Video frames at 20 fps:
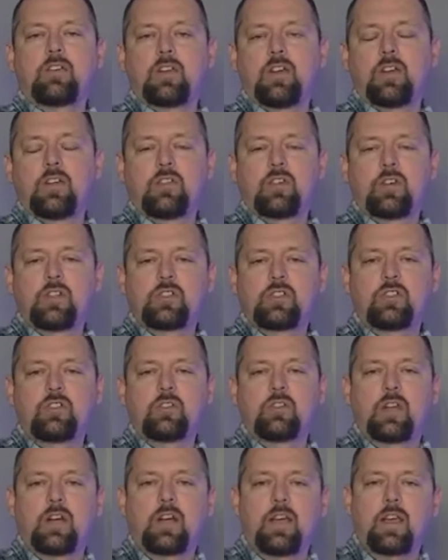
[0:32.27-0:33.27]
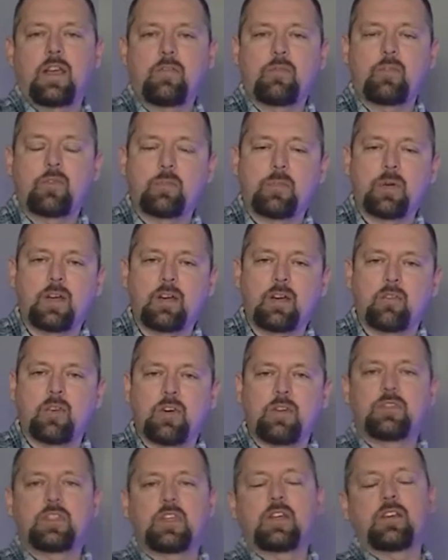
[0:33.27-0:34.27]
another issue that I have with my
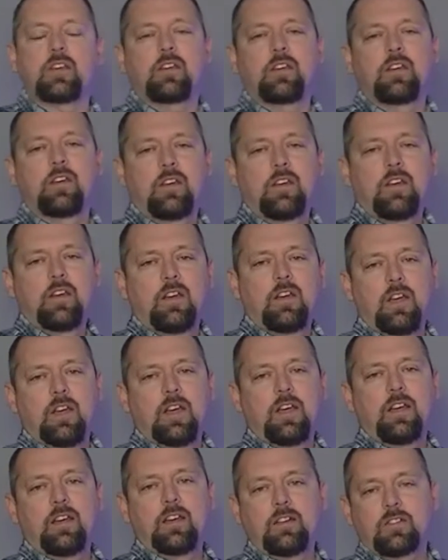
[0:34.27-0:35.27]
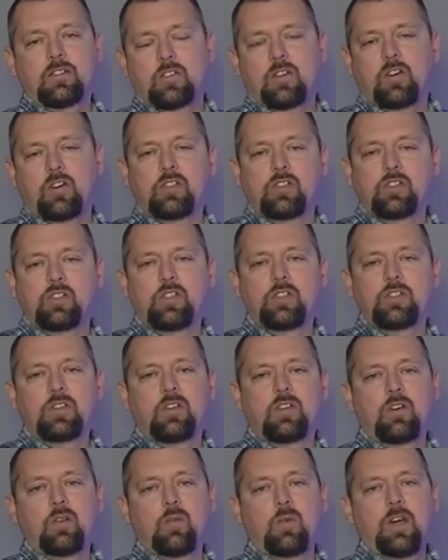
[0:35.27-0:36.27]
reef tank and start
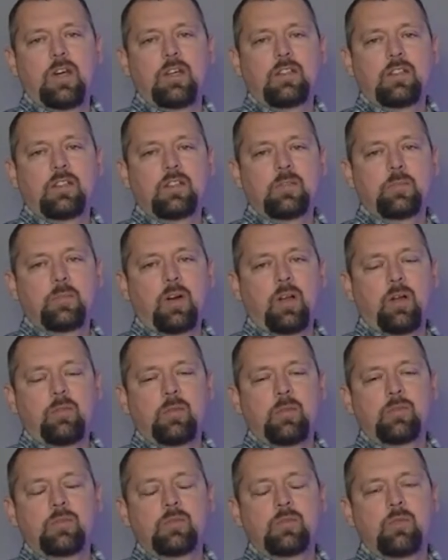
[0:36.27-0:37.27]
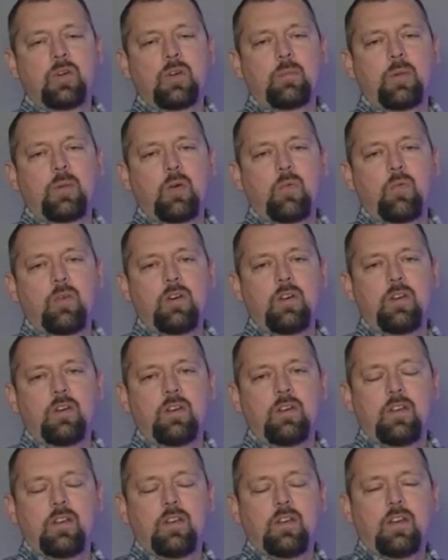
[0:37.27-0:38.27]
chiseling away at these problems one by one.
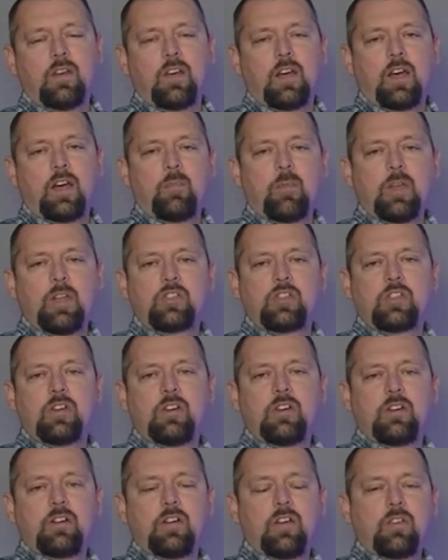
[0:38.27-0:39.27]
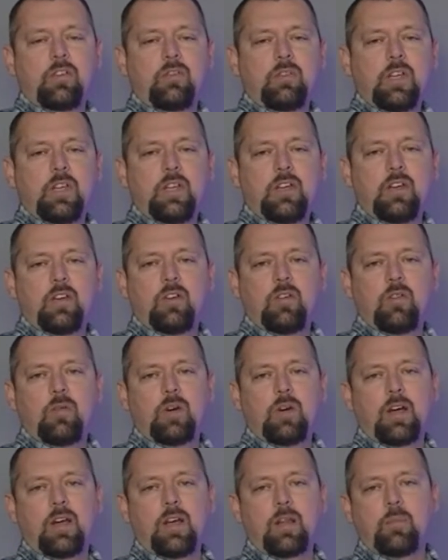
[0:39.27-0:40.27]
I mentioned in another video
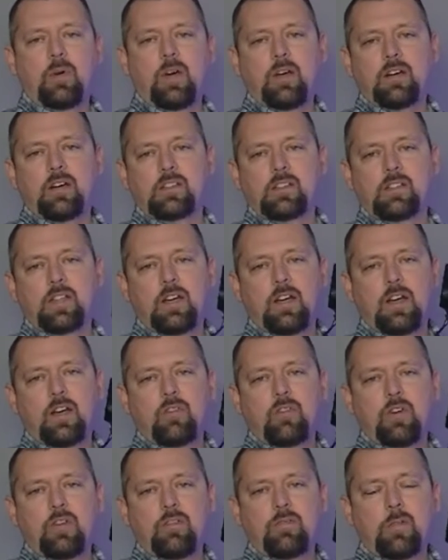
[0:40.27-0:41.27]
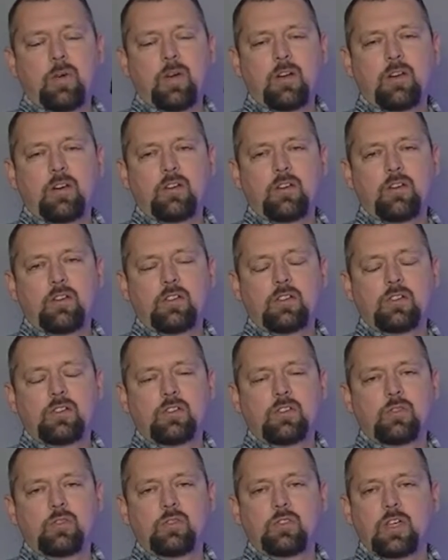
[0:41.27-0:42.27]
where I bought a Seneye reef monitor
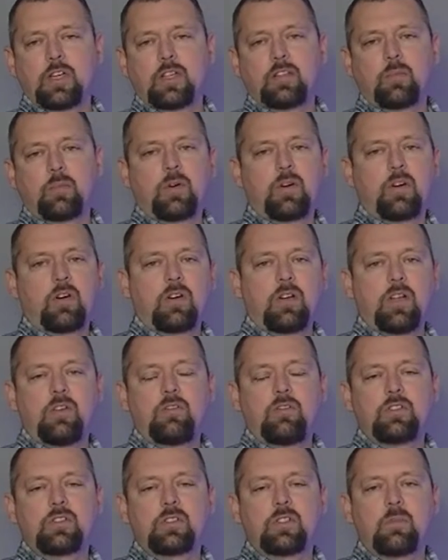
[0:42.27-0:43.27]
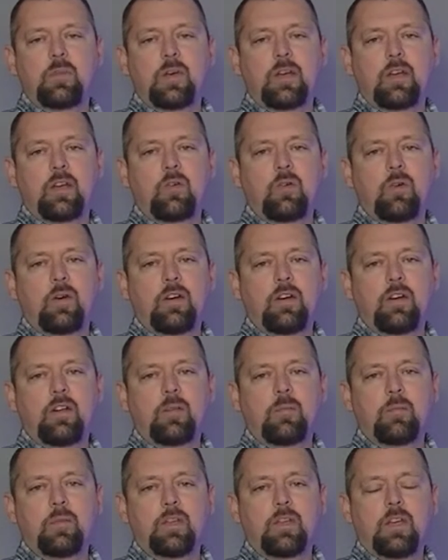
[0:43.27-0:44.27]
to check the par levels in my
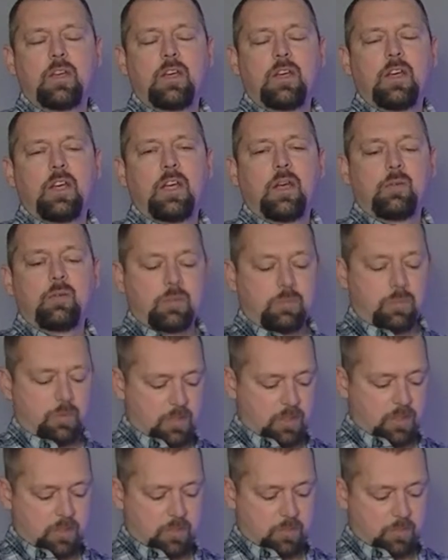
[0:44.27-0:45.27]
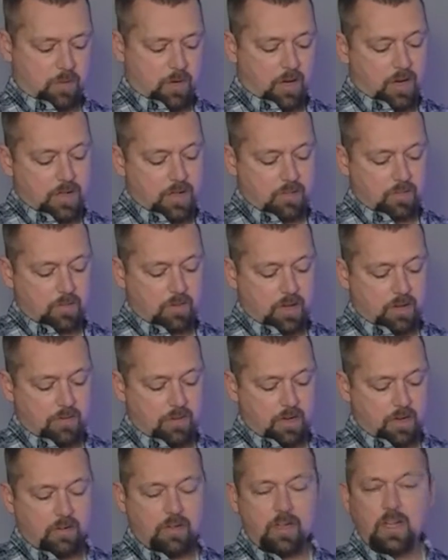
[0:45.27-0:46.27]
aquarium and was pretty surprised when I
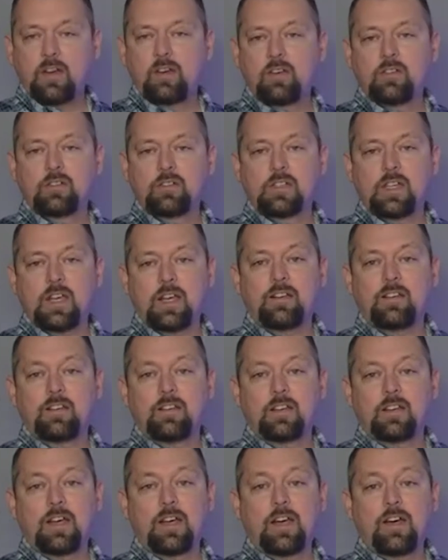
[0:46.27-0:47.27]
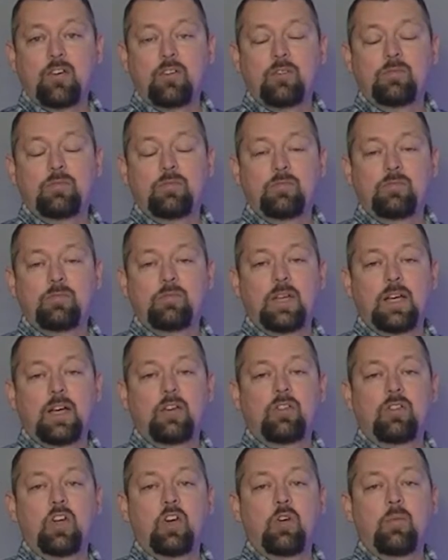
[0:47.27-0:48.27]
found out exactly how, how
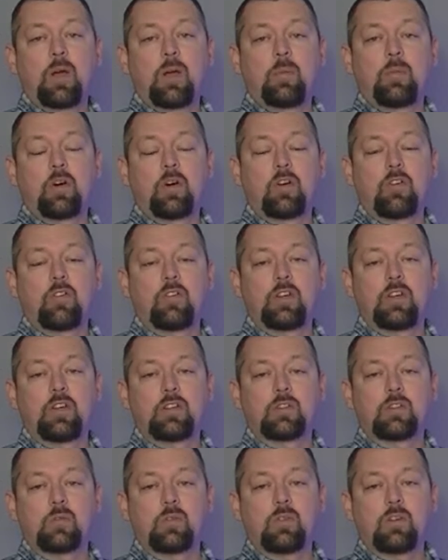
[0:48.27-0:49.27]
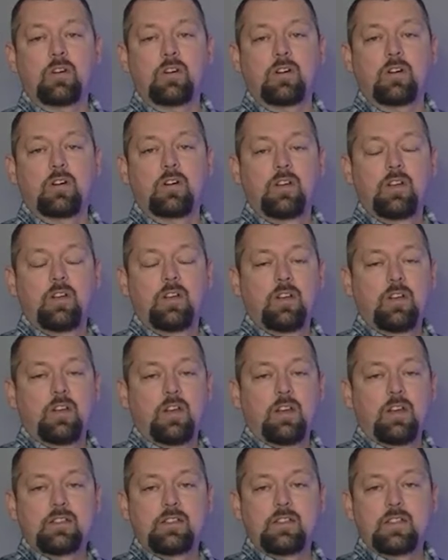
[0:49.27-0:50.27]
low my par readings were.
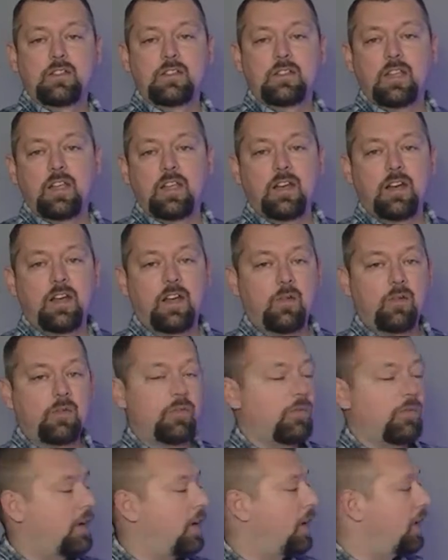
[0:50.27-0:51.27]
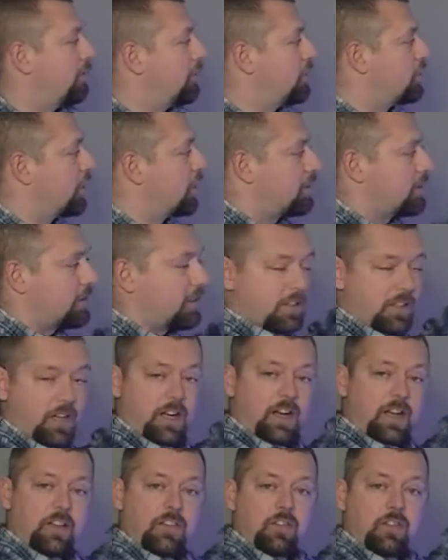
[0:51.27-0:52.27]
Since then, I, I've adjusted the
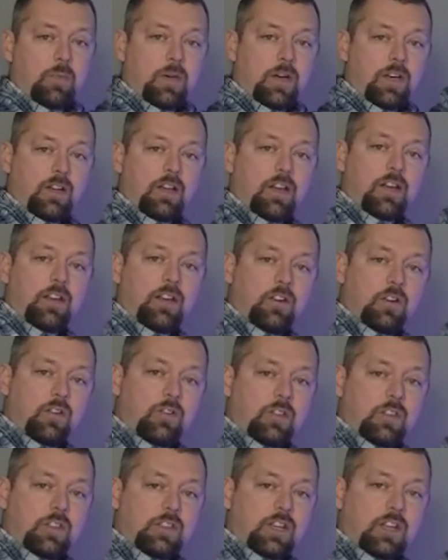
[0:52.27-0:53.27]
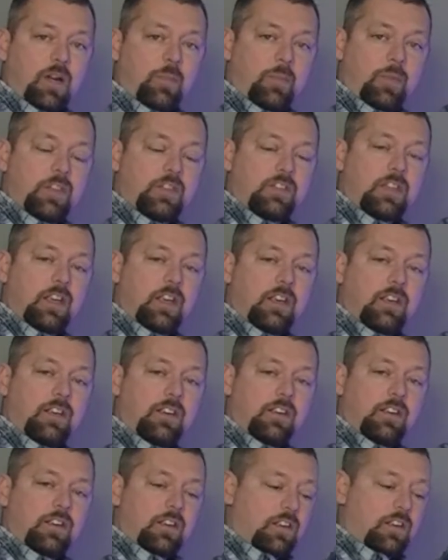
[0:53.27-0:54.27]
height of my light over the top of the
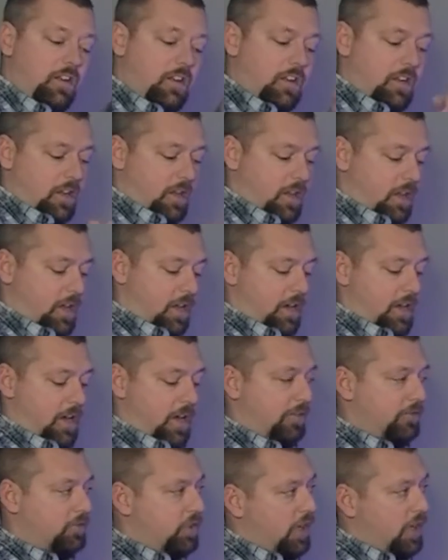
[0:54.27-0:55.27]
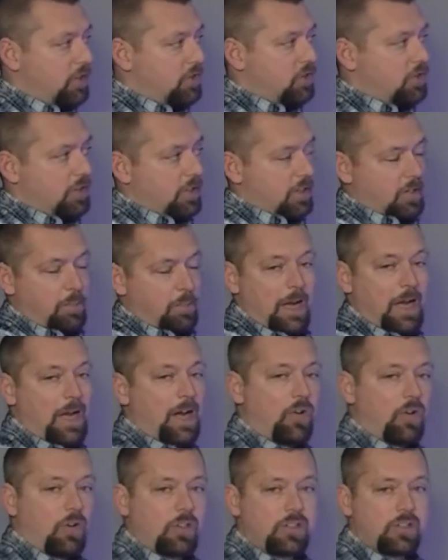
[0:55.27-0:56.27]
tank and I've changed the
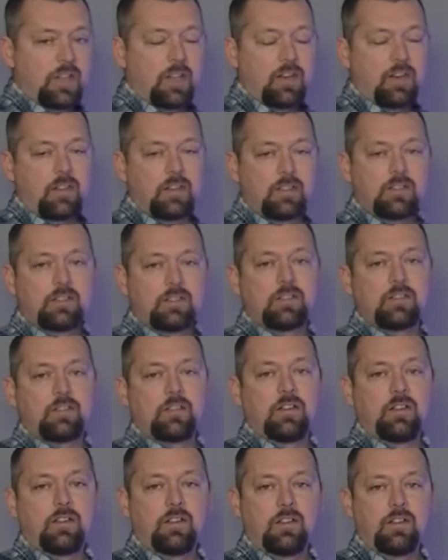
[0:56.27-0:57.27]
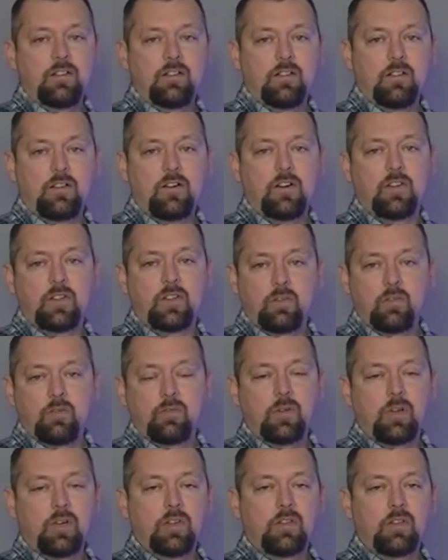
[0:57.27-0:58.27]
power settings. Uh, on the
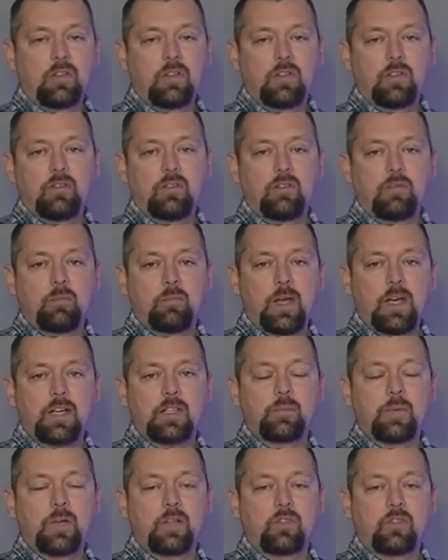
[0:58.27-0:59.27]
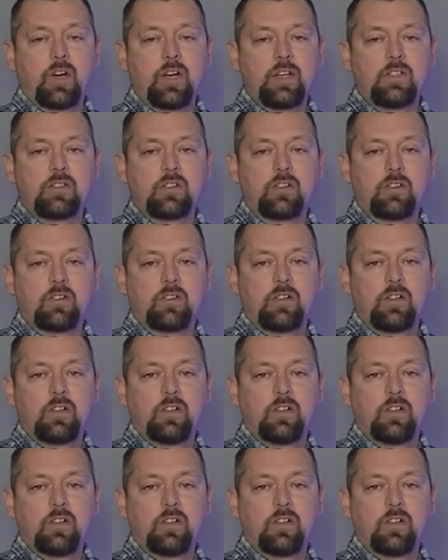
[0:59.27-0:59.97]
on the Maxspect Razor